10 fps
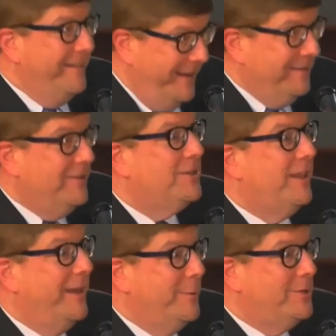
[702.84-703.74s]
English
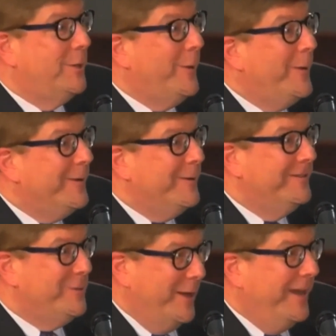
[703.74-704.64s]
language learner
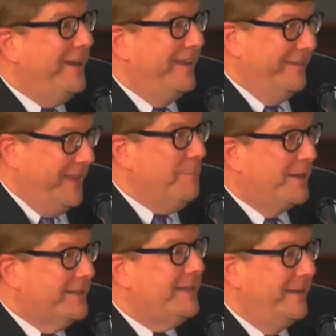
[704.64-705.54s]
training. They
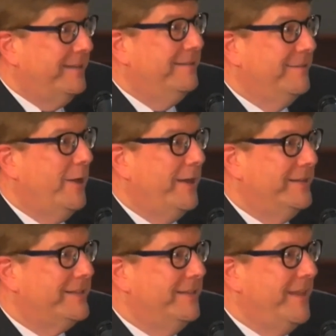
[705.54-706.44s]
must take
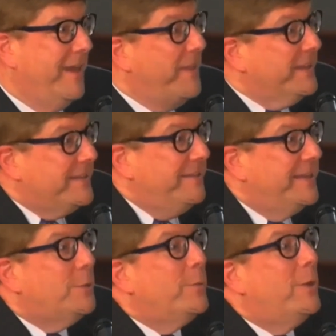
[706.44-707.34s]
credits in that.
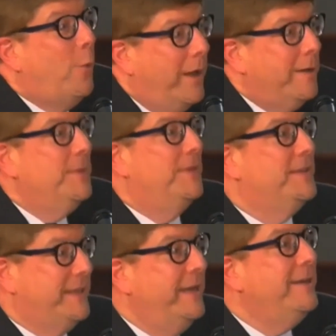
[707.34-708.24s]
That's a requirement
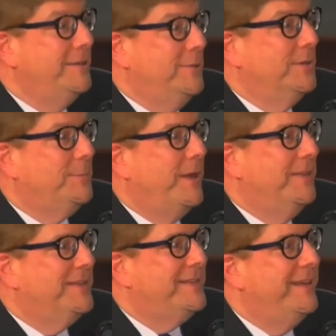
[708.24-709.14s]
that's handed to us by
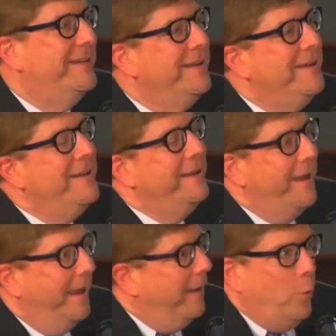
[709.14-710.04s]
the state.
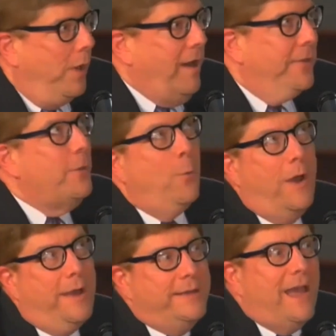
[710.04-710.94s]

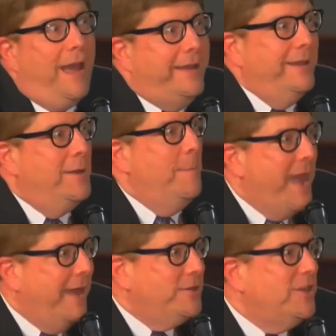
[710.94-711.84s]
Otherwise, I can
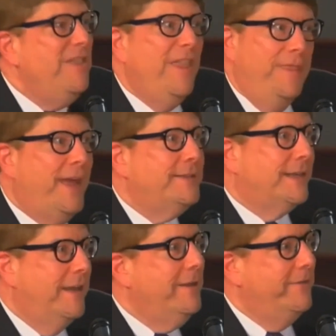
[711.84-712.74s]
imagine that that's
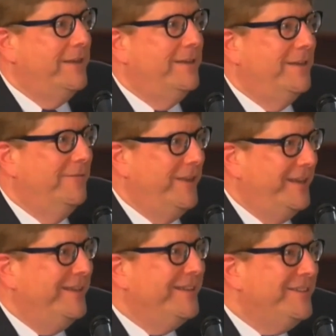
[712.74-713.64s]
kind of
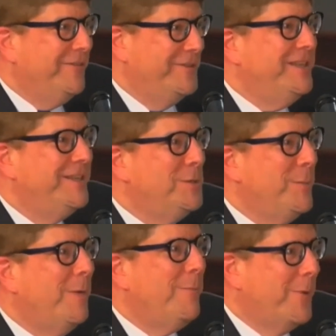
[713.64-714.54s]
inconvenient for teacher
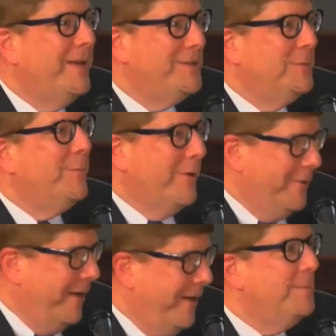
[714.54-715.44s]
preparation
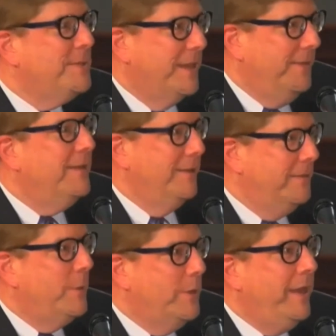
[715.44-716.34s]
programs, and
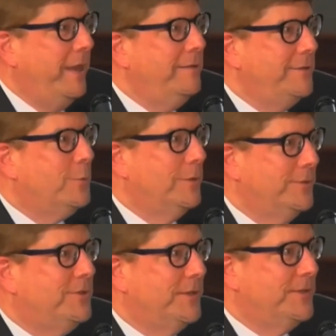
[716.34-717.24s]
they would head towards
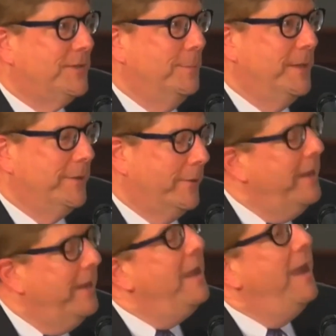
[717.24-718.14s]
just the middle.
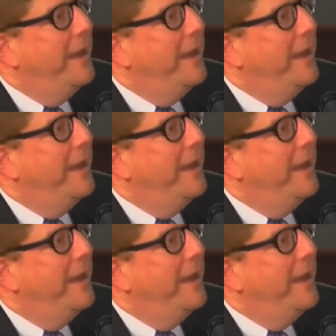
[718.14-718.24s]
I